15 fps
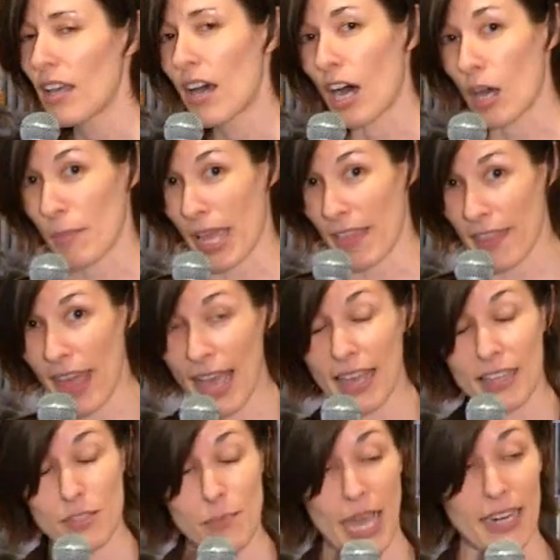Um, and that
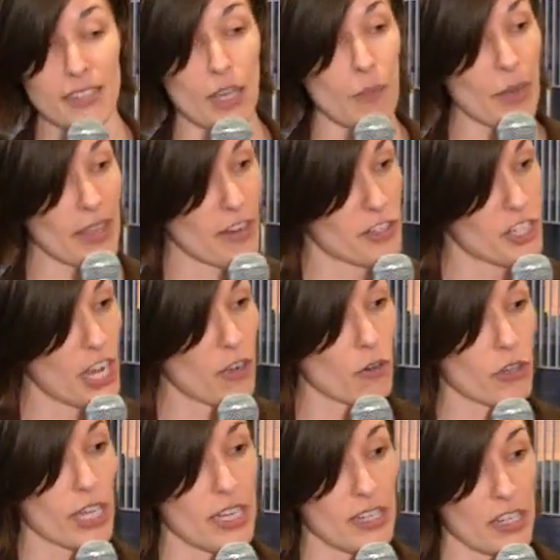is backed up by their general
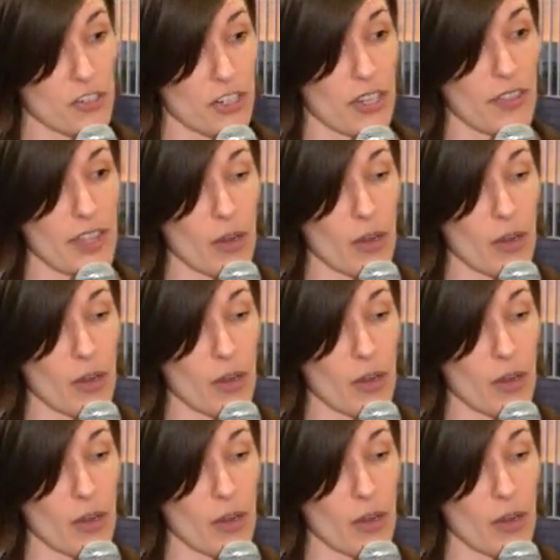condition.